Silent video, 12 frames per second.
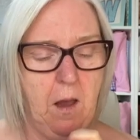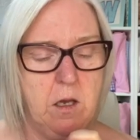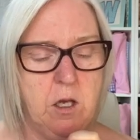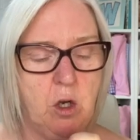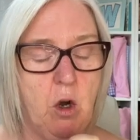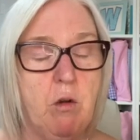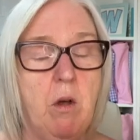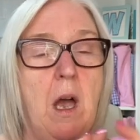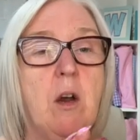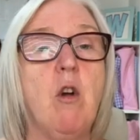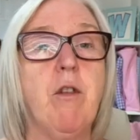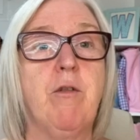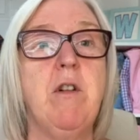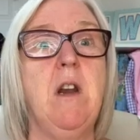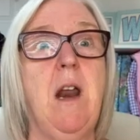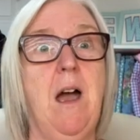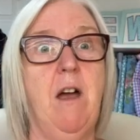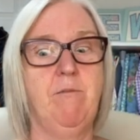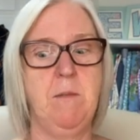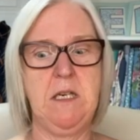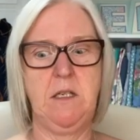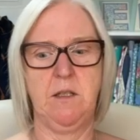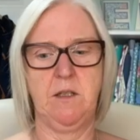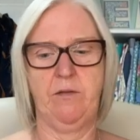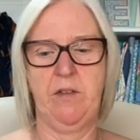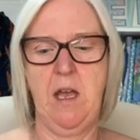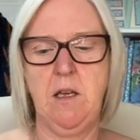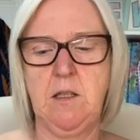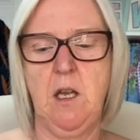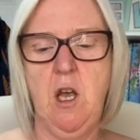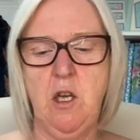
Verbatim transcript: you got I got three and a half meters of this.